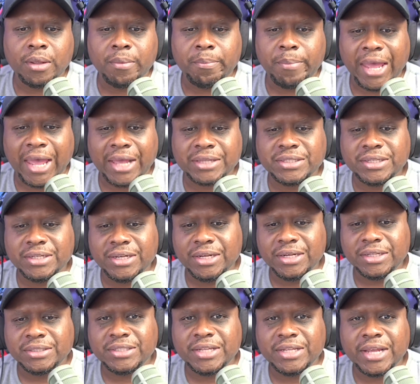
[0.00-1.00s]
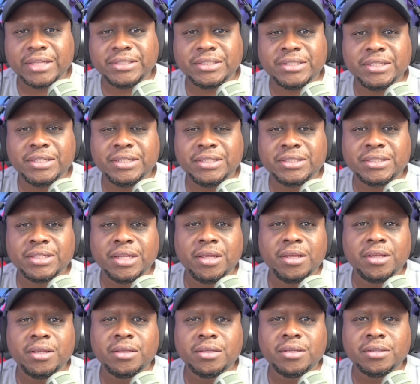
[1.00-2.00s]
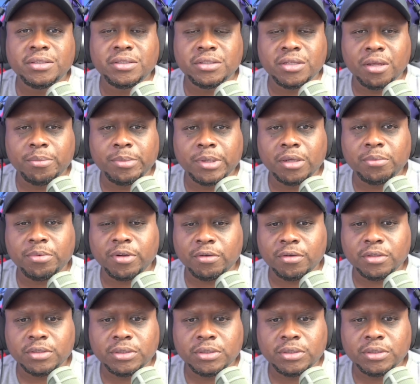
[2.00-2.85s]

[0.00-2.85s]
Pasadena, Texas, suburb,